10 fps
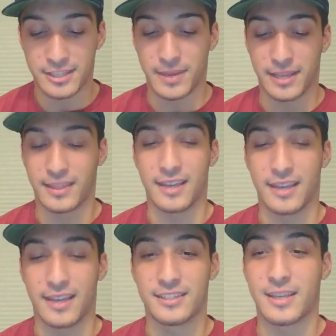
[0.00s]
Smith
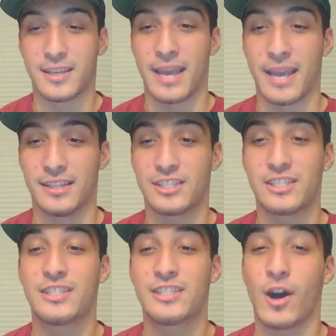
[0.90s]
and Skip
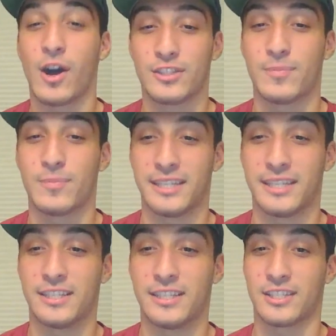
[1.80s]
Bayless tons of
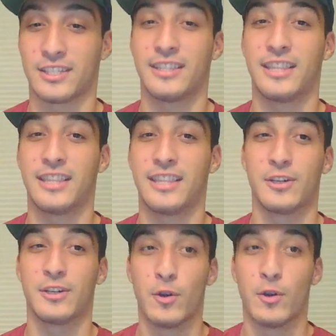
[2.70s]
money to just sit there and go,